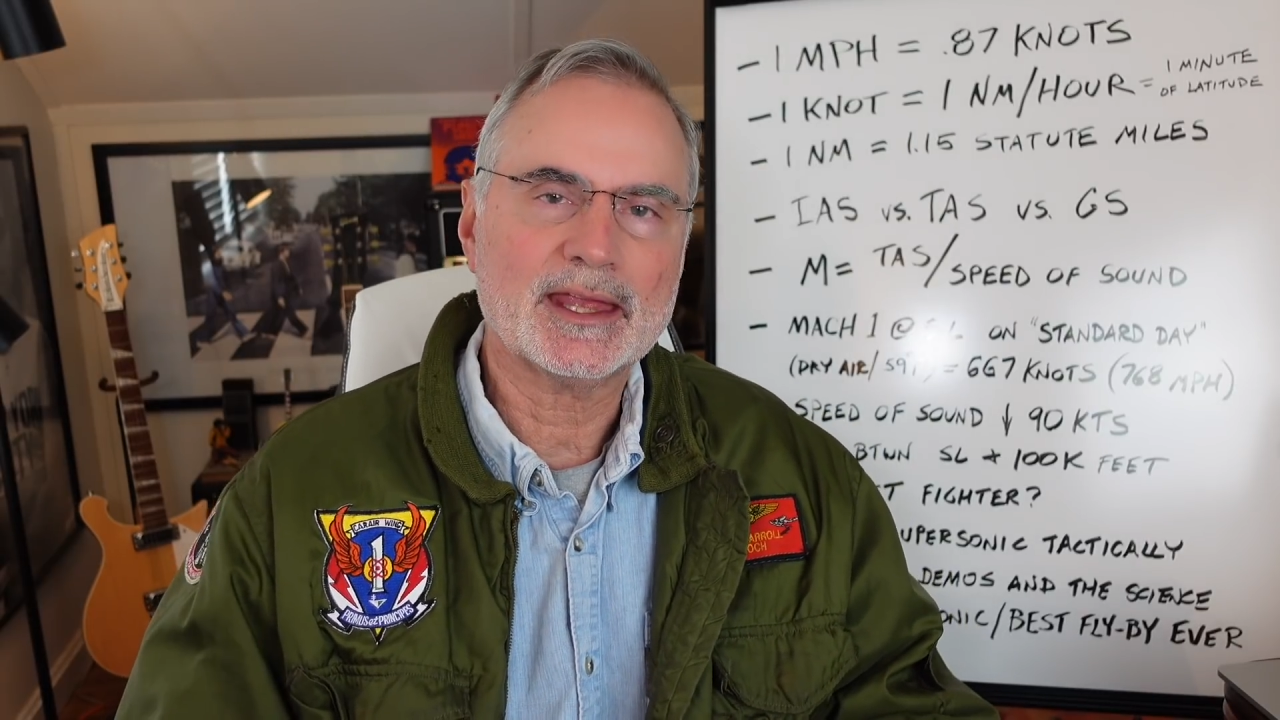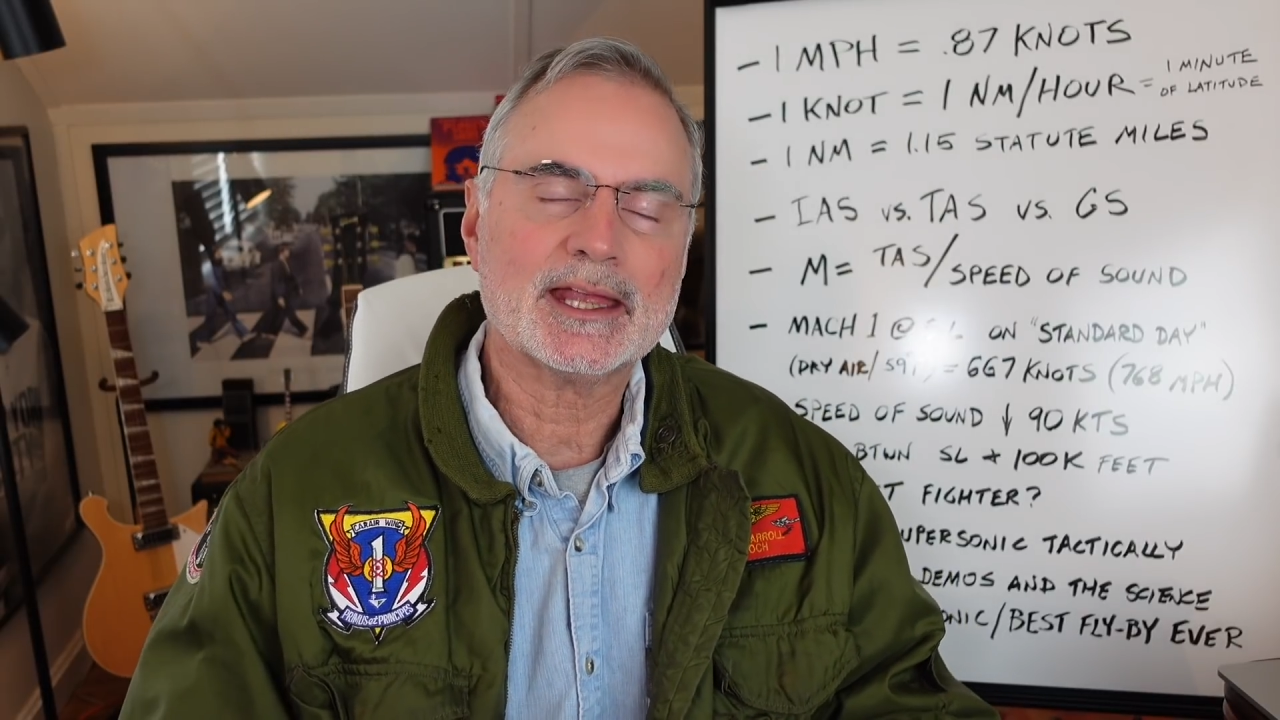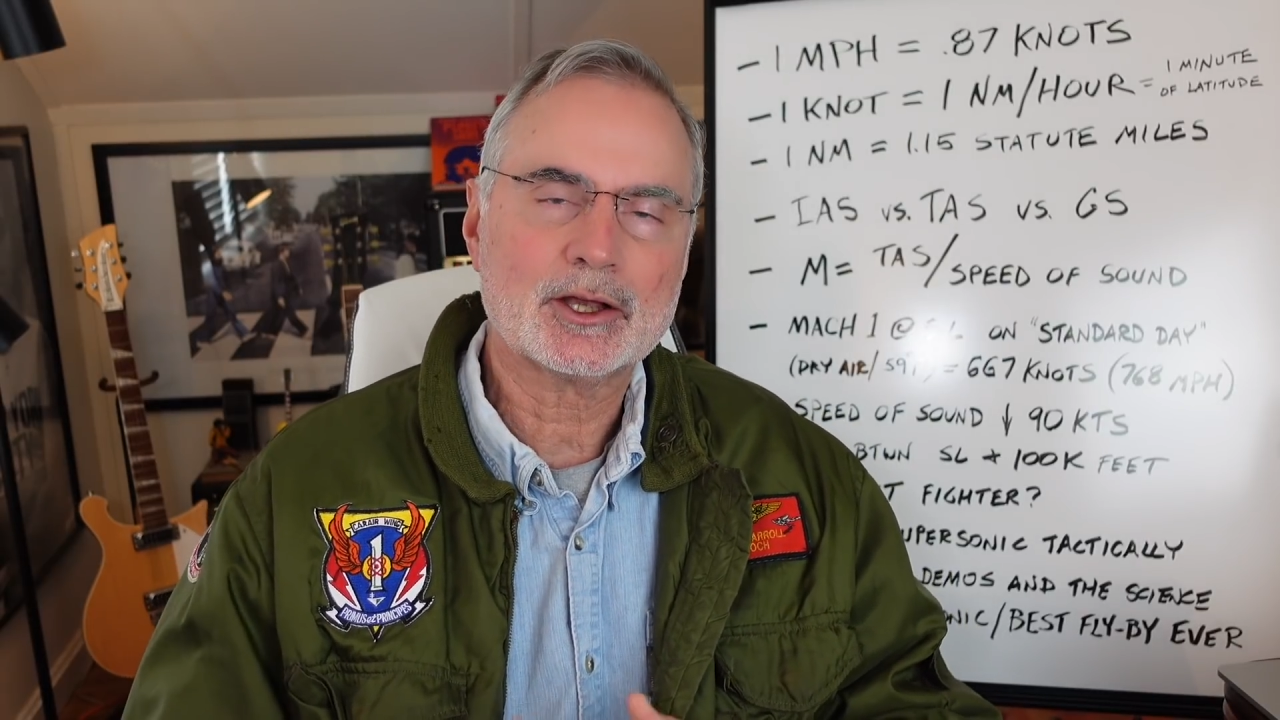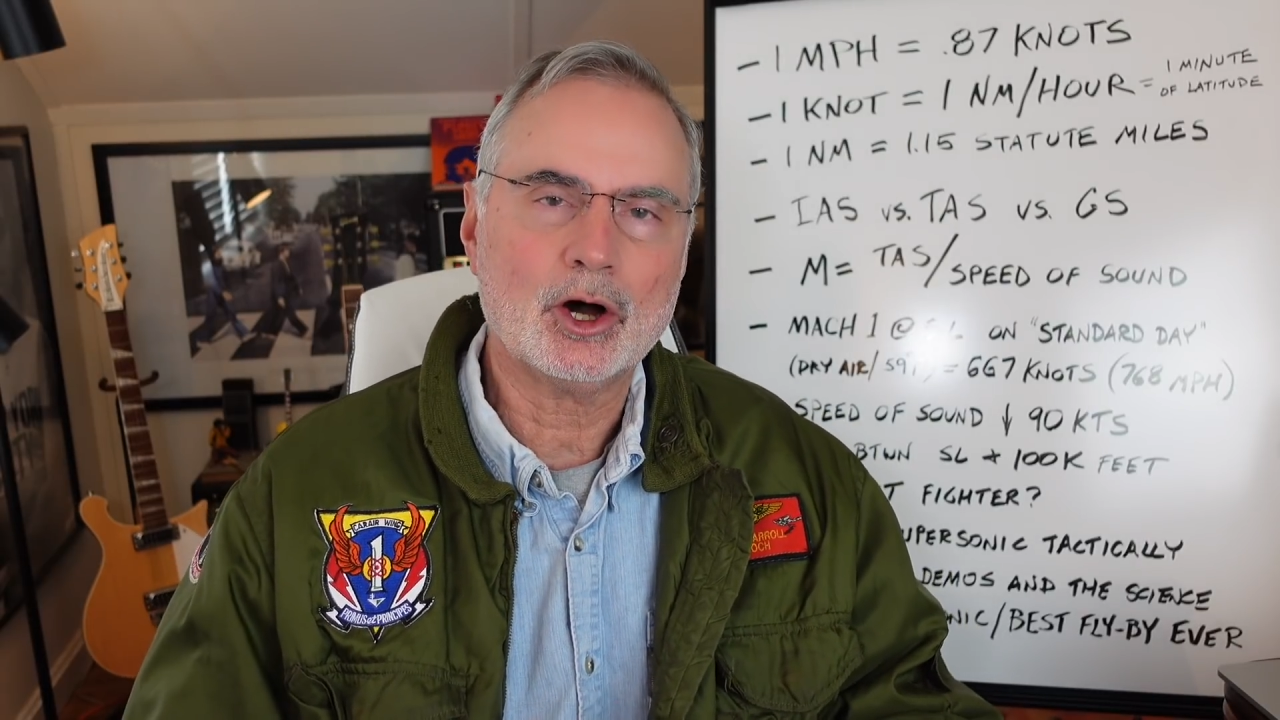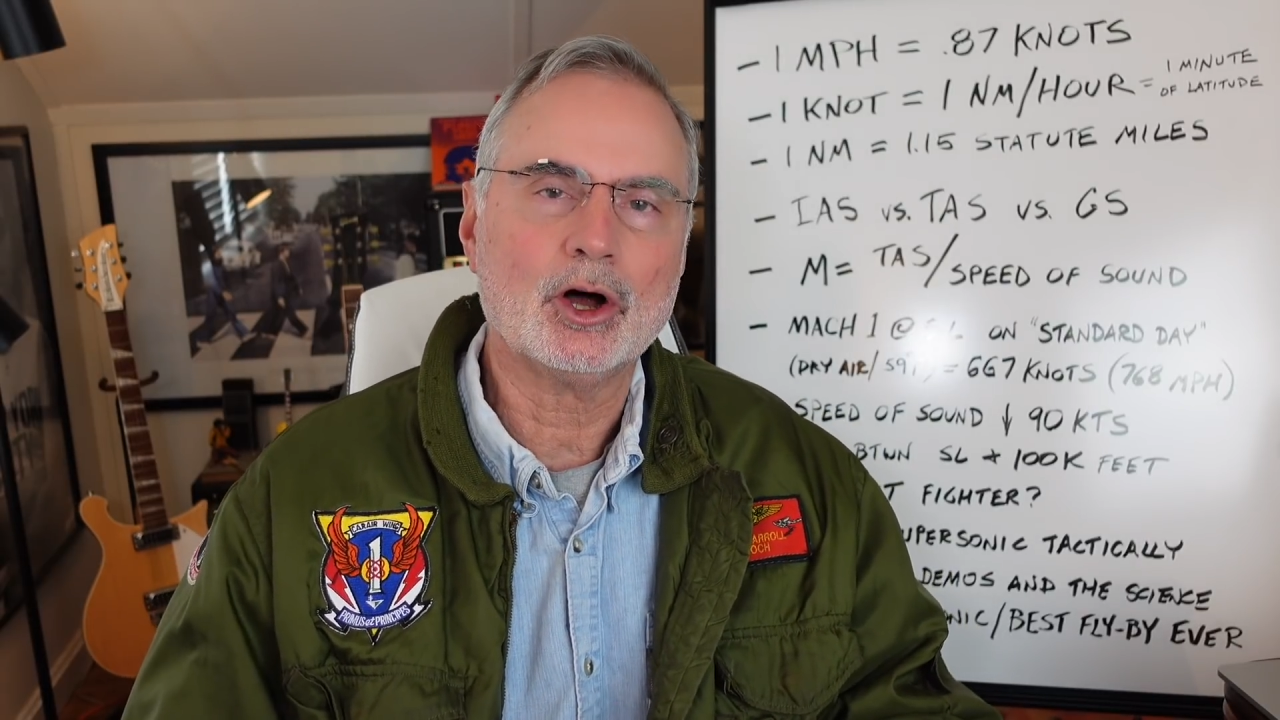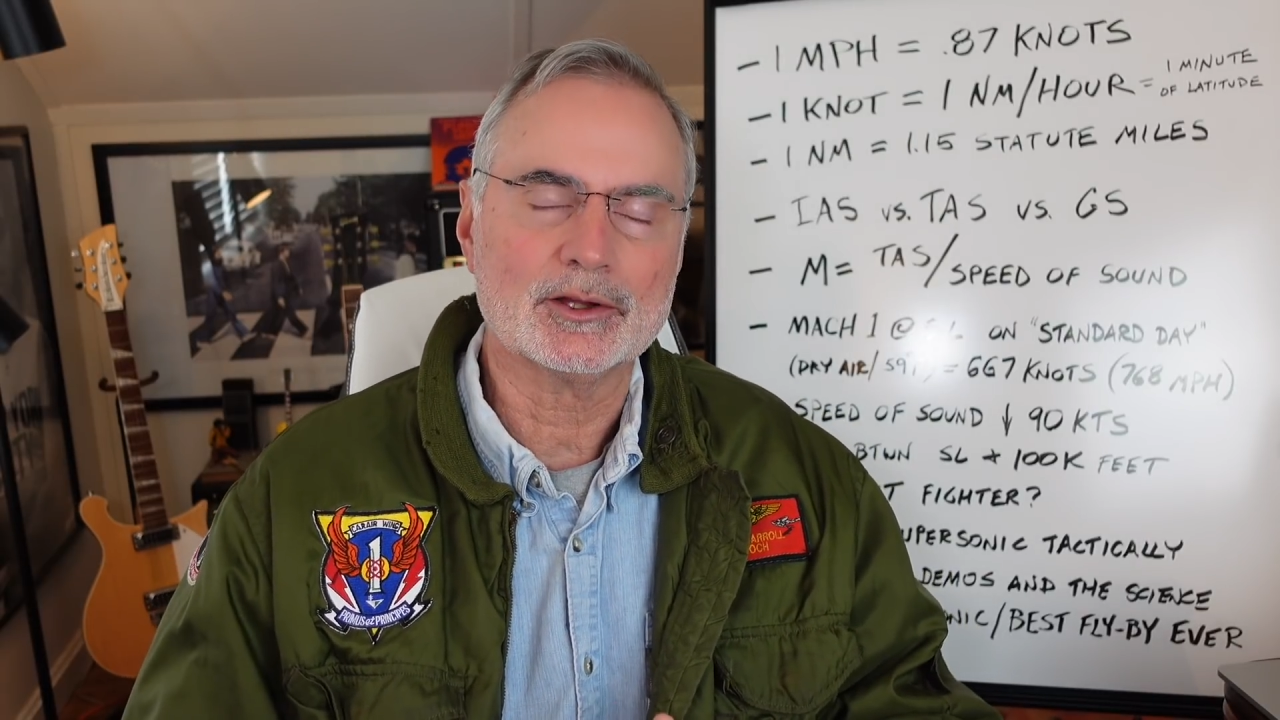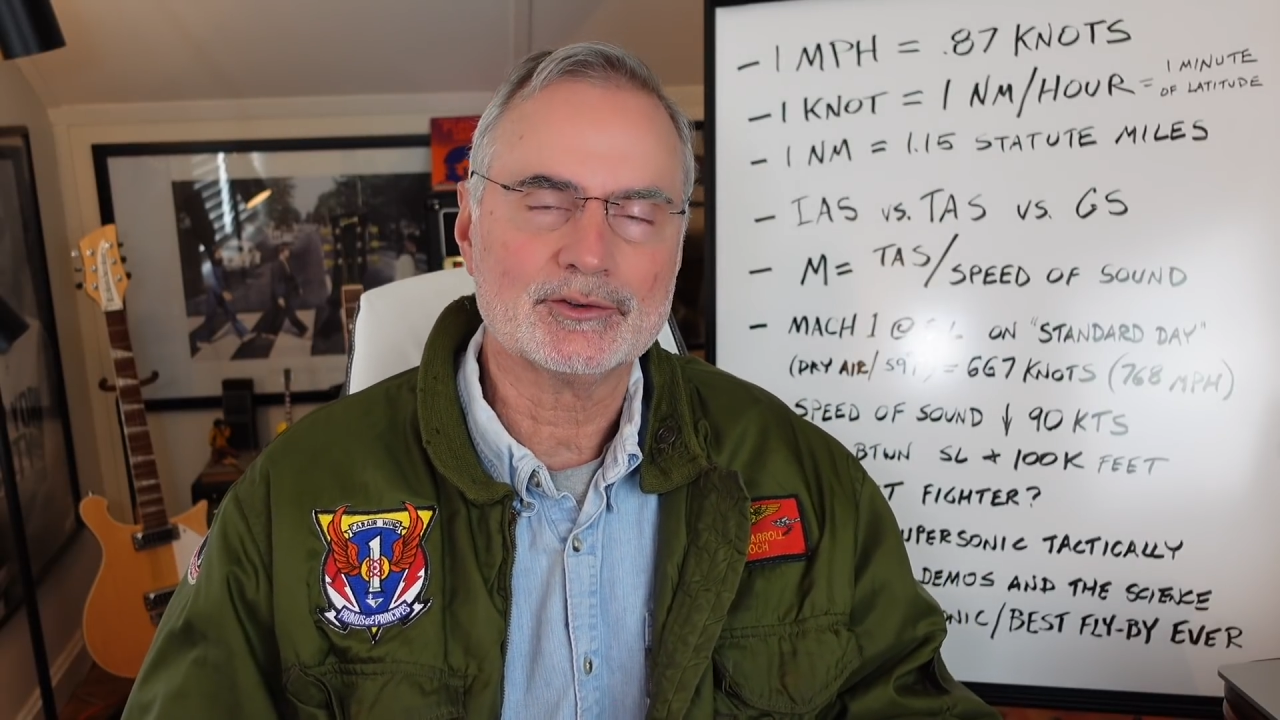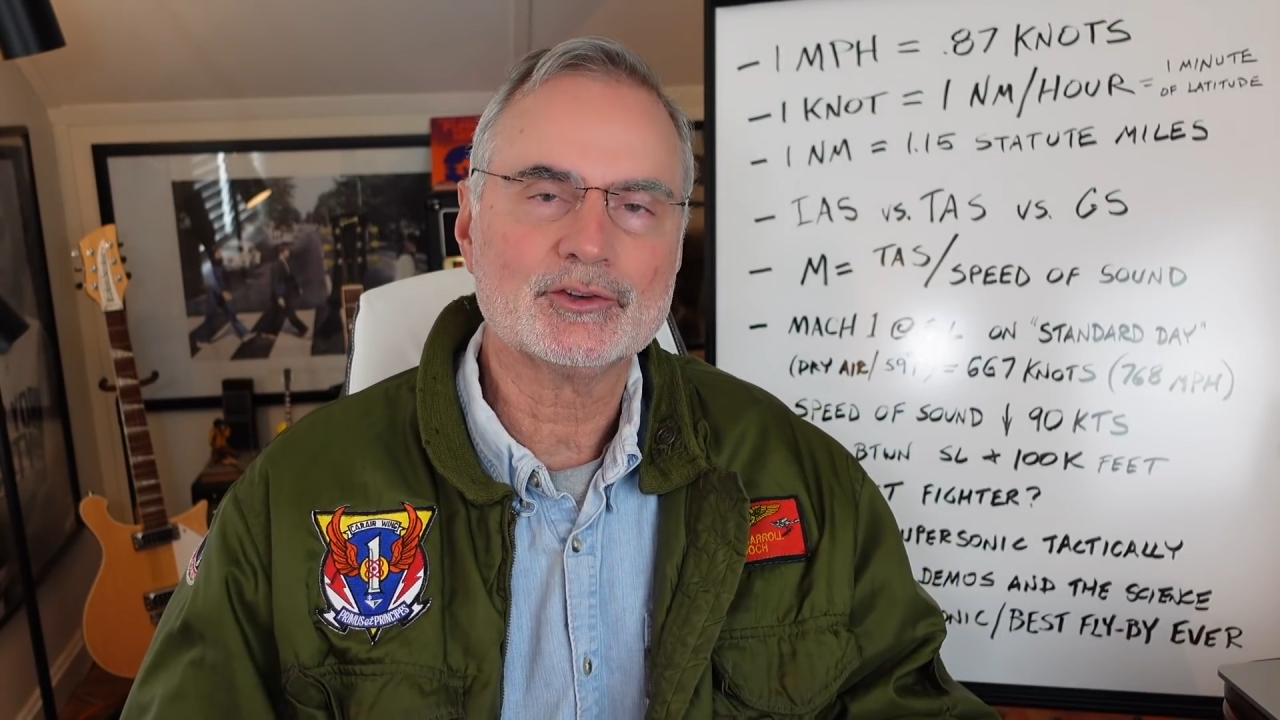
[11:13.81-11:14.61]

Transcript: a call at